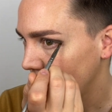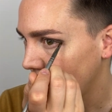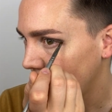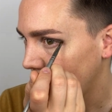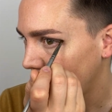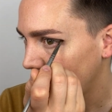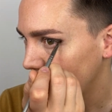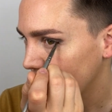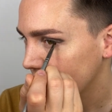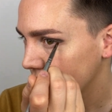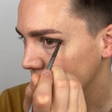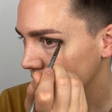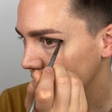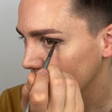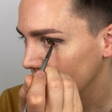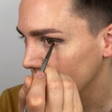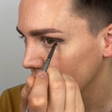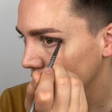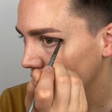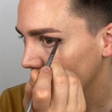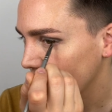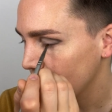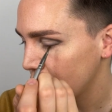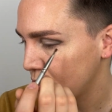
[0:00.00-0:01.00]
I think a
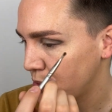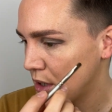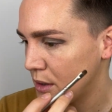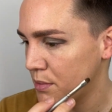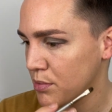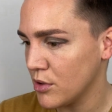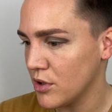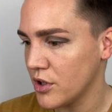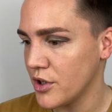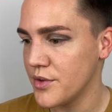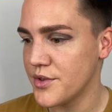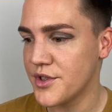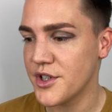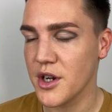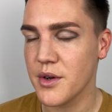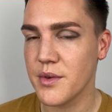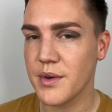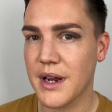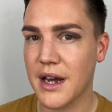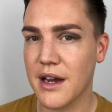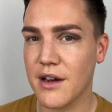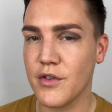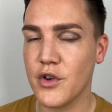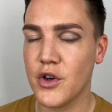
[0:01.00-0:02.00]
lot of people who don't
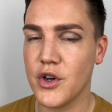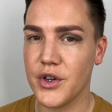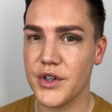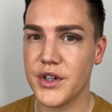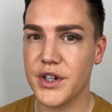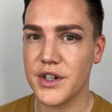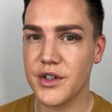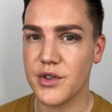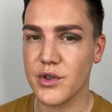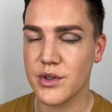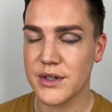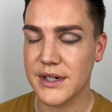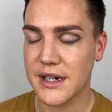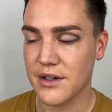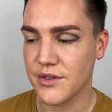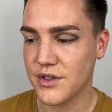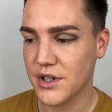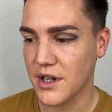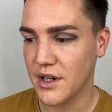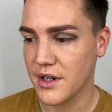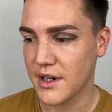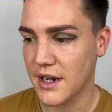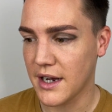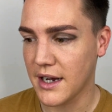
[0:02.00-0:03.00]
have hooded or
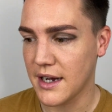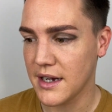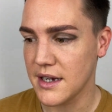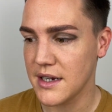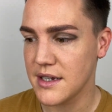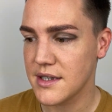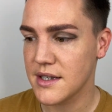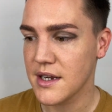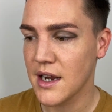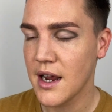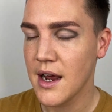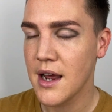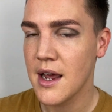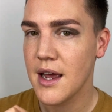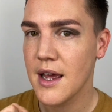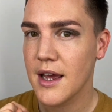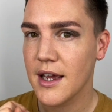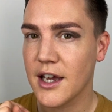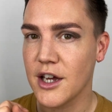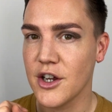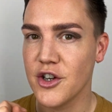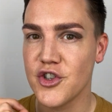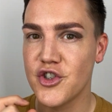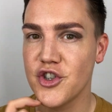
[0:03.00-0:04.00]
downturned eyes
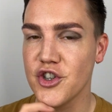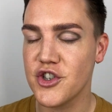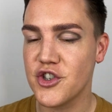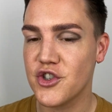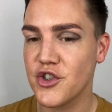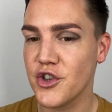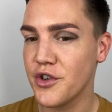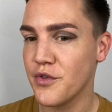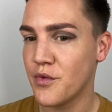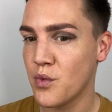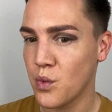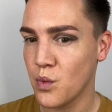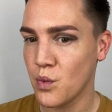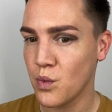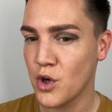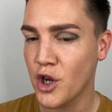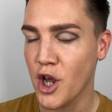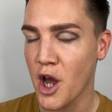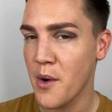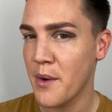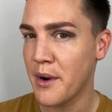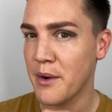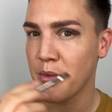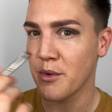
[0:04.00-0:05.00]
can just sort of
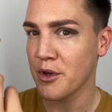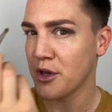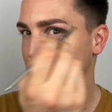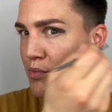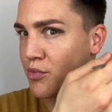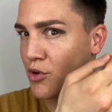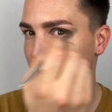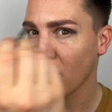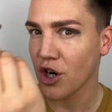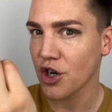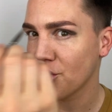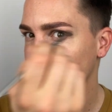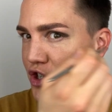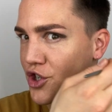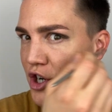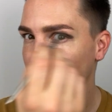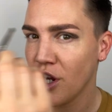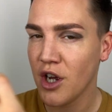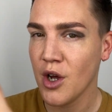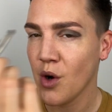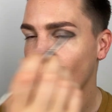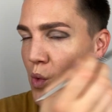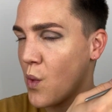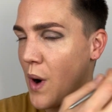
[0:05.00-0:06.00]
go in with a brush,
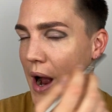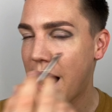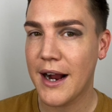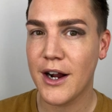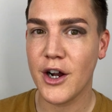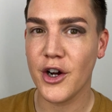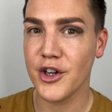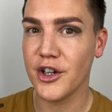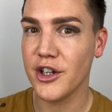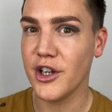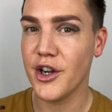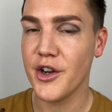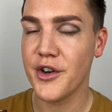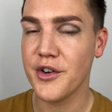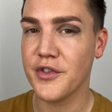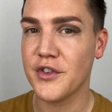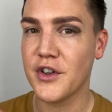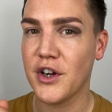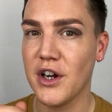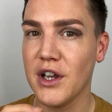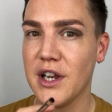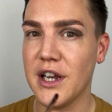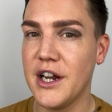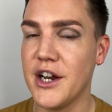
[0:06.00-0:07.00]
whack on a load of
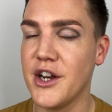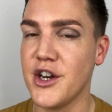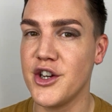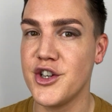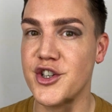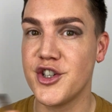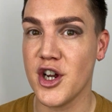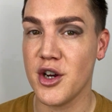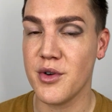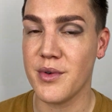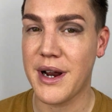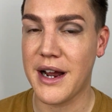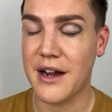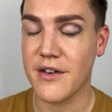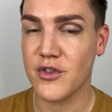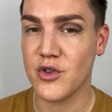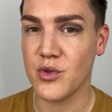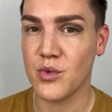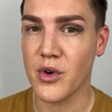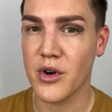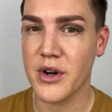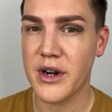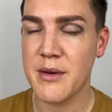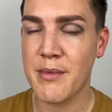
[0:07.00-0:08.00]
colour, and you don't have to
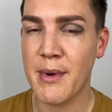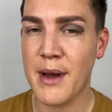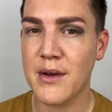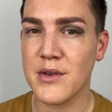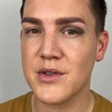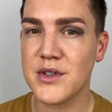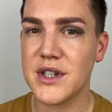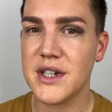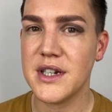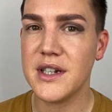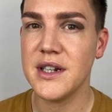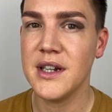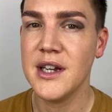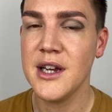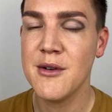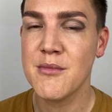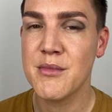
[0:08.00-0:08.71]
worry about it.